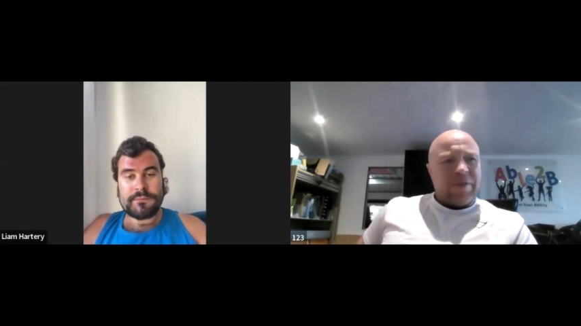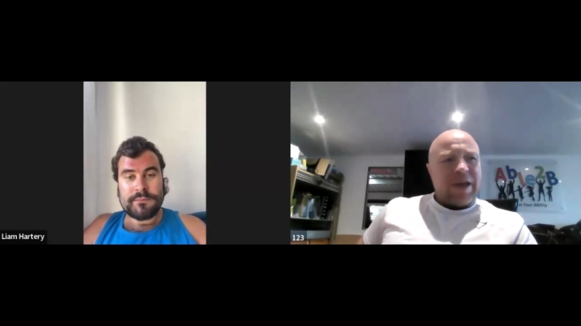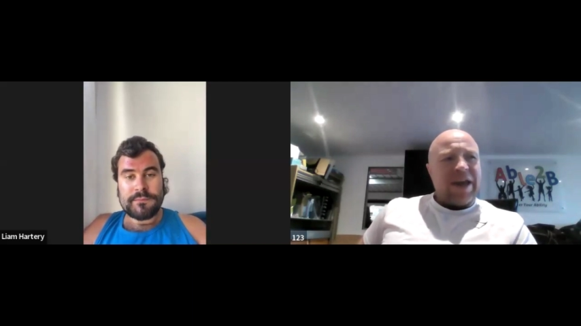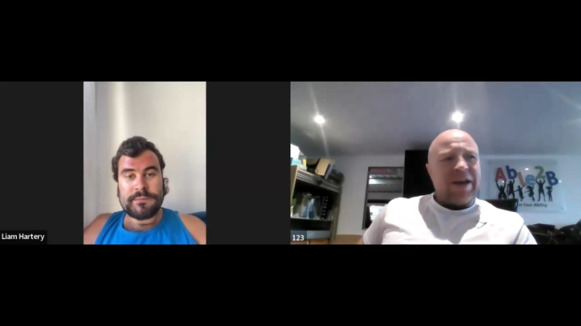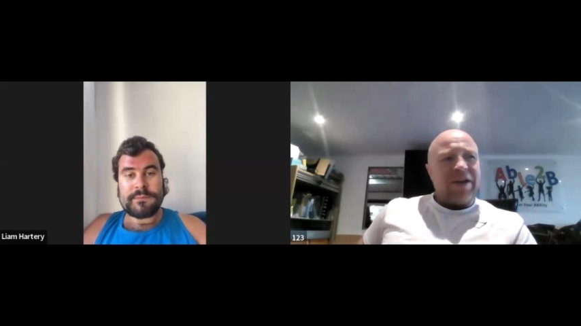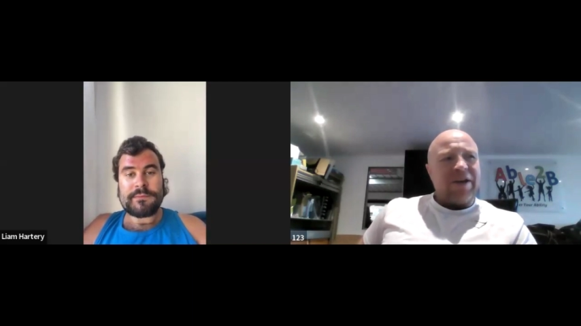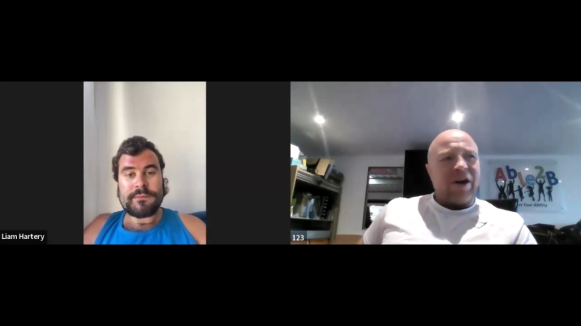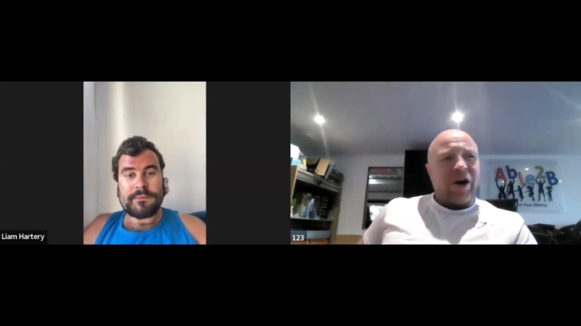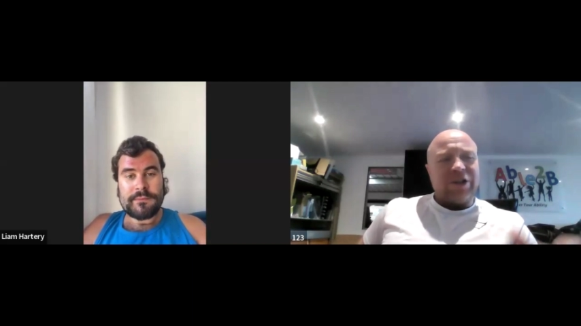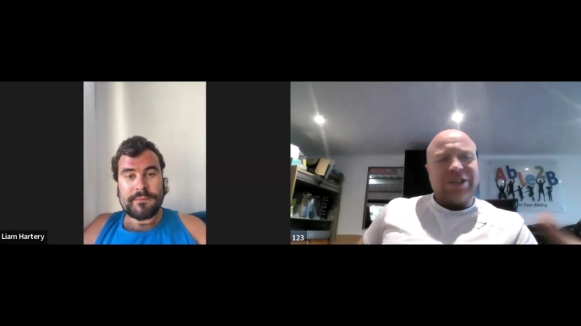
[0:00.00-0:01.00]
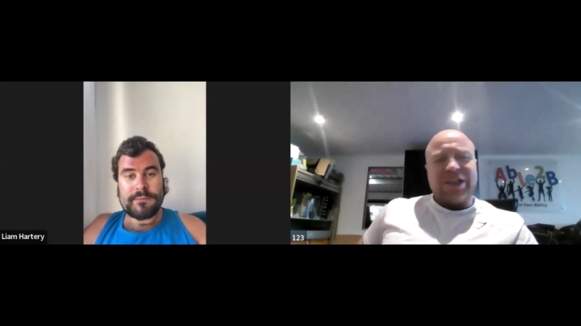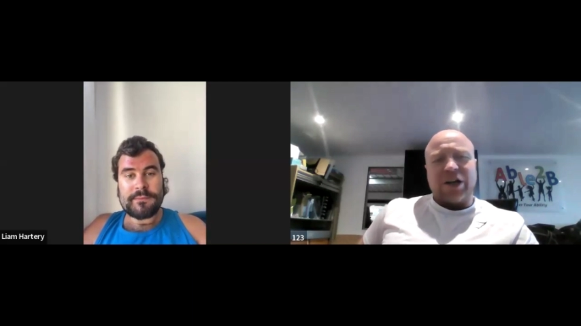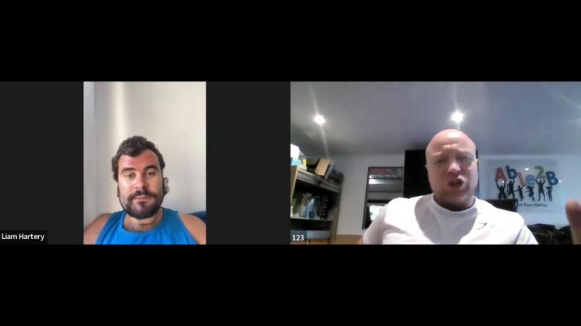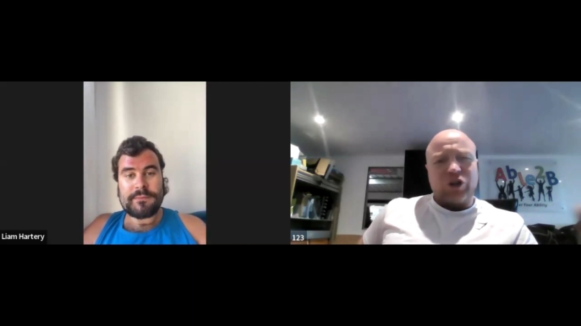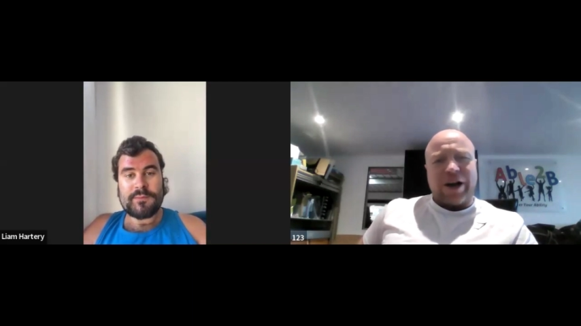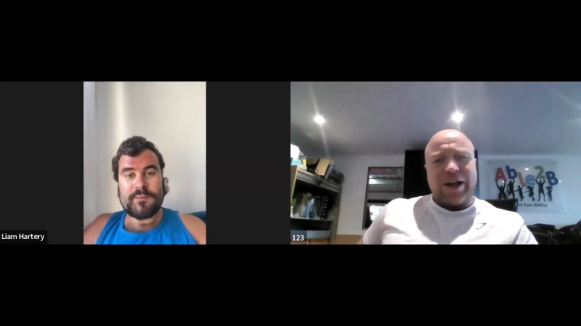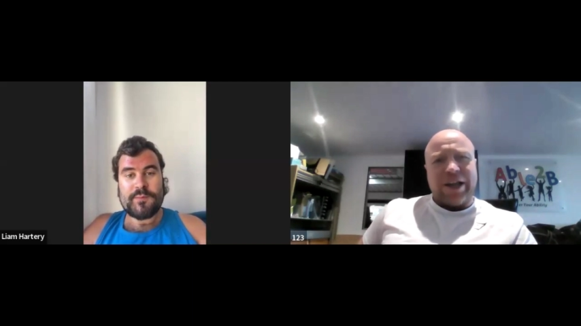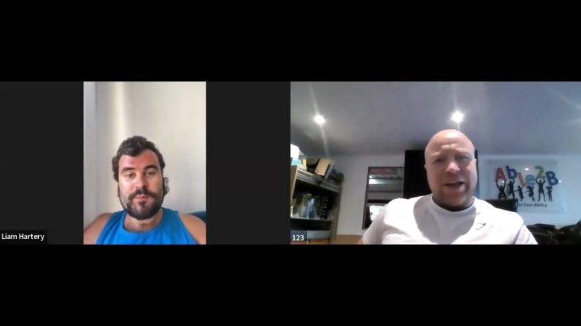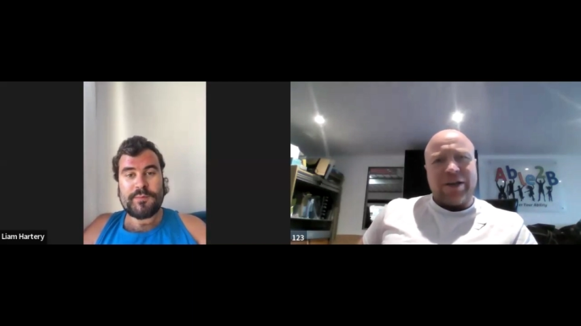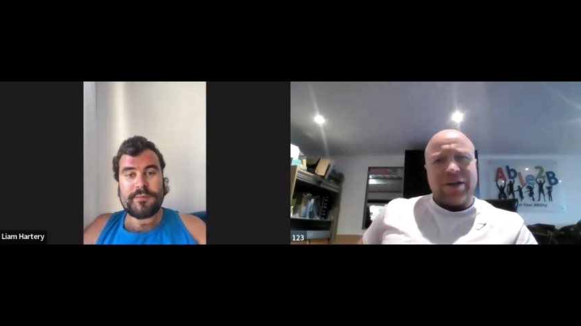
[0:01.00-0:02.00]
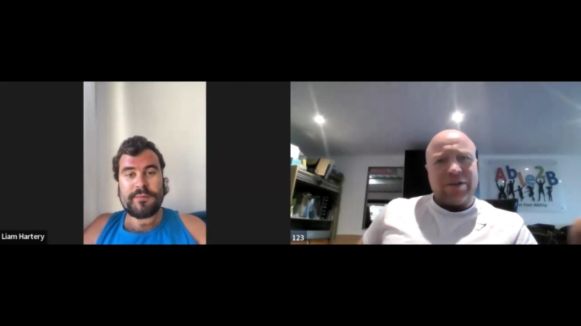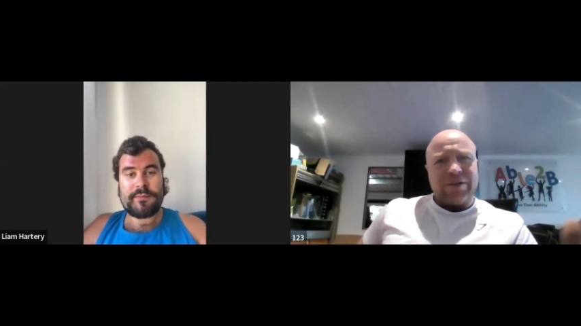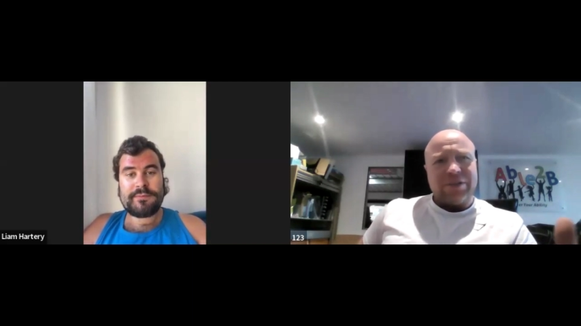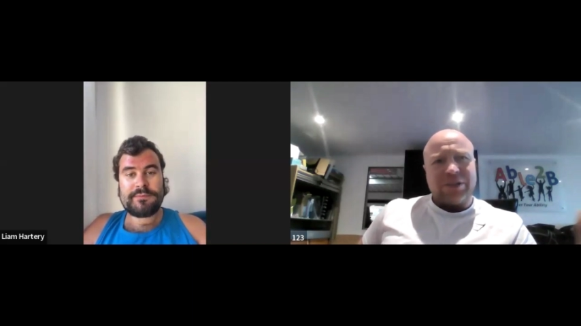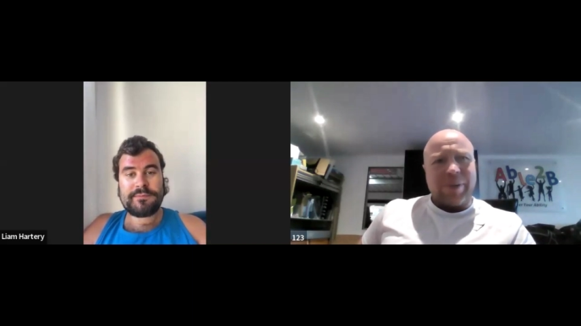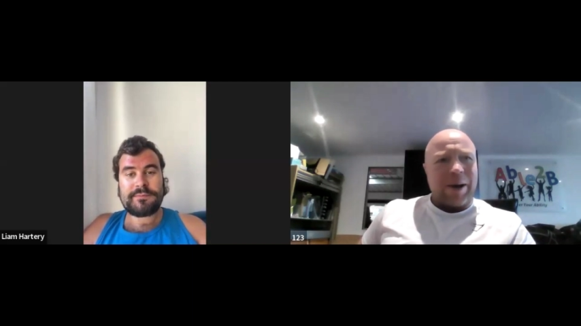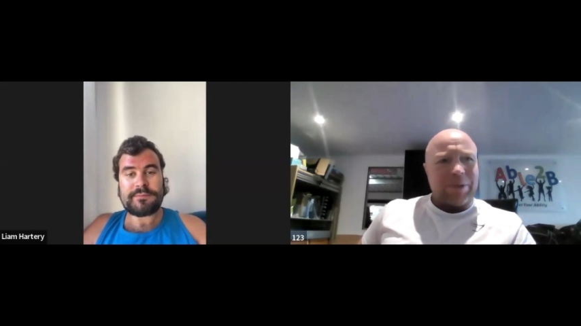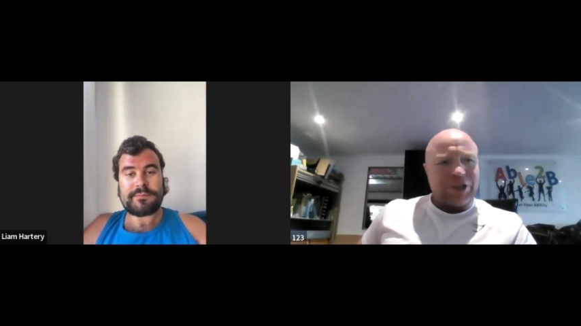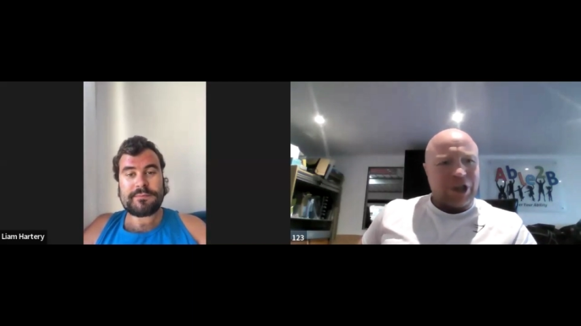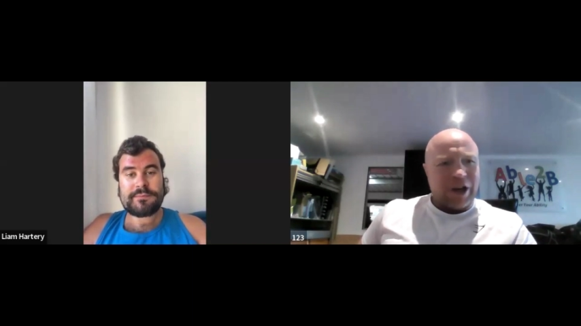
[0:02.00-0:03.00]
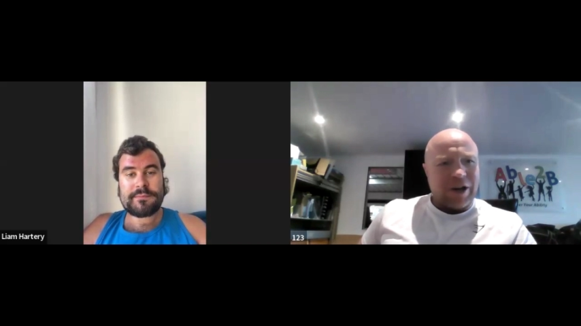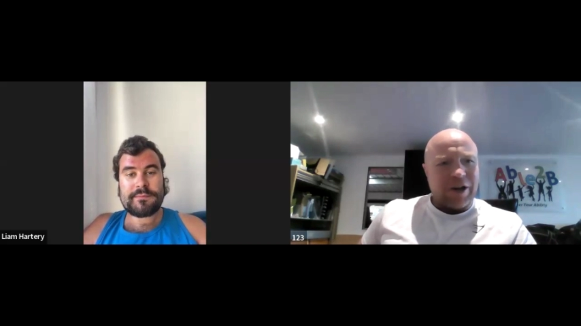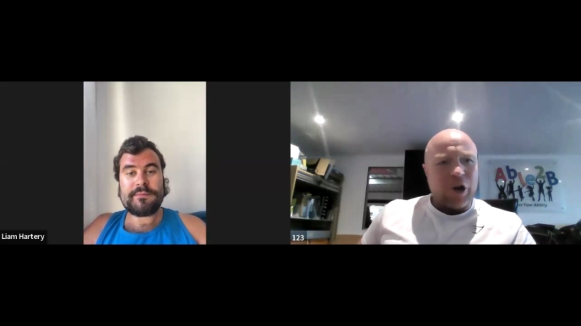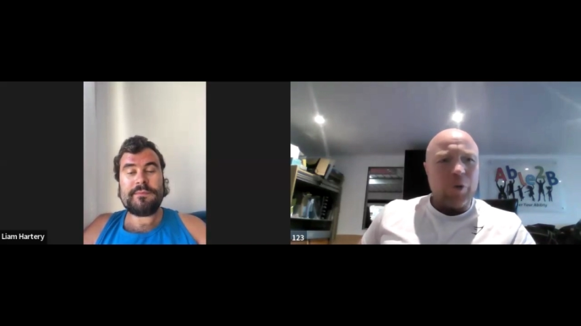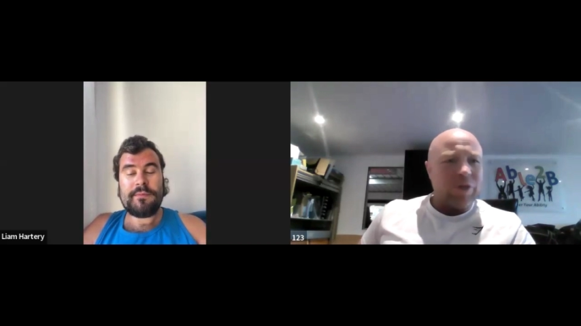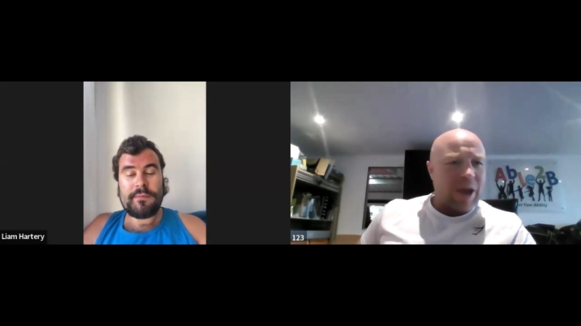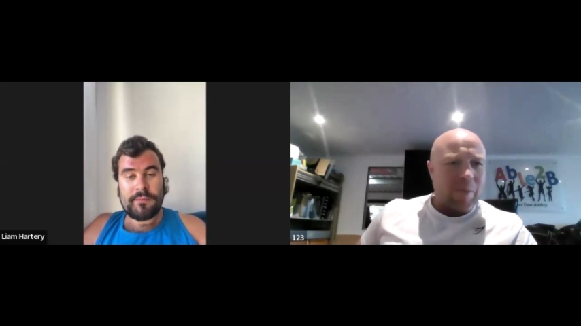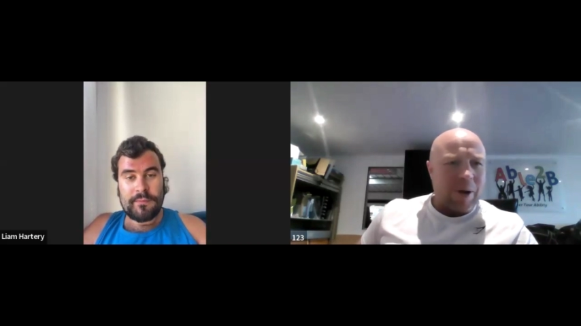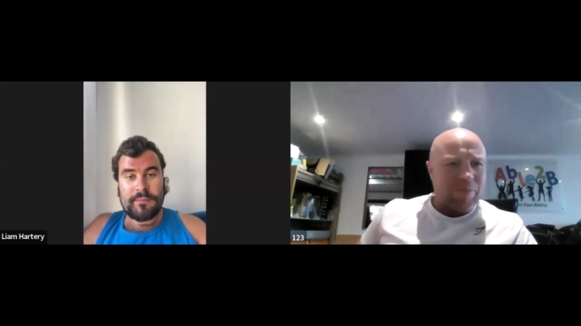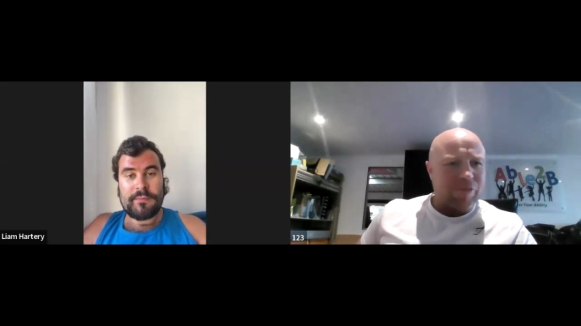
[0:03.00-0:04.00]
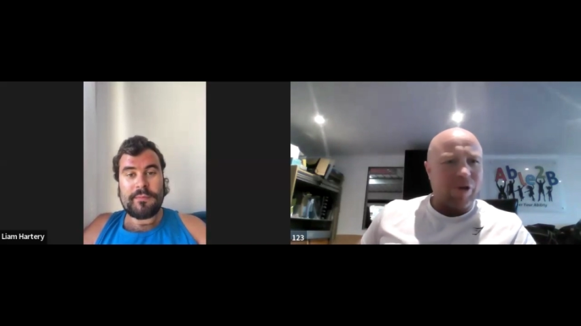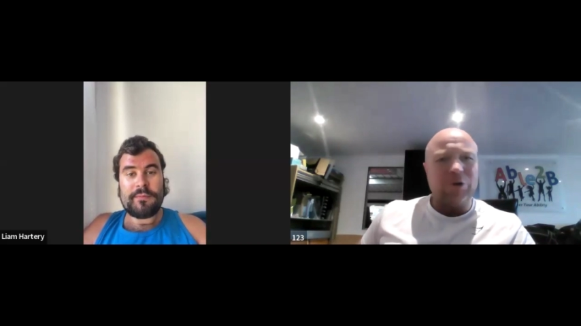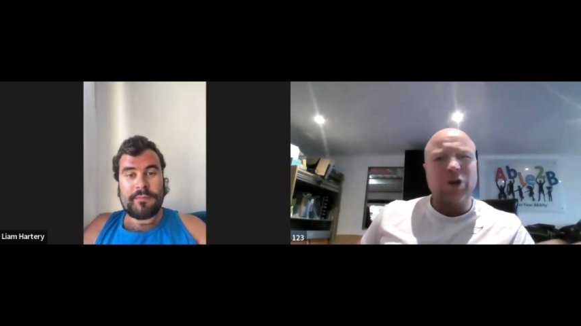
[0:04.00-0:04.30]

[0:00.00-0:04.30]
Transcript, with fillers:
Speaker 1: Then I started training some amateur, who then went pro.